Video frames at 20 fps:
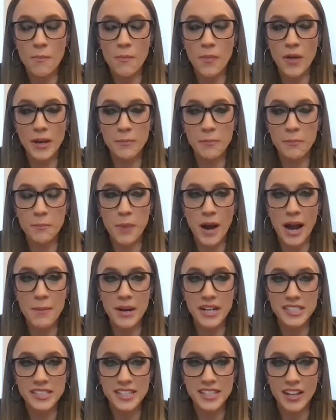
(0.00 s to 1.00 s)
like by
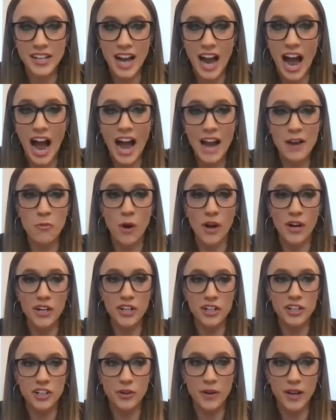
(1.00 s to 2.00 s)
myself like i wanted
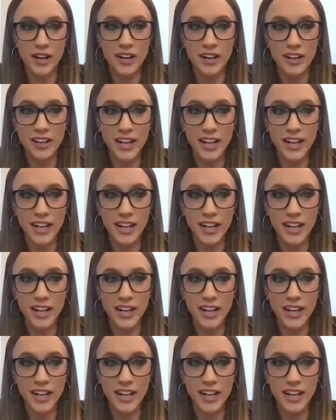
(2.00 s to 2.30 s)
to do it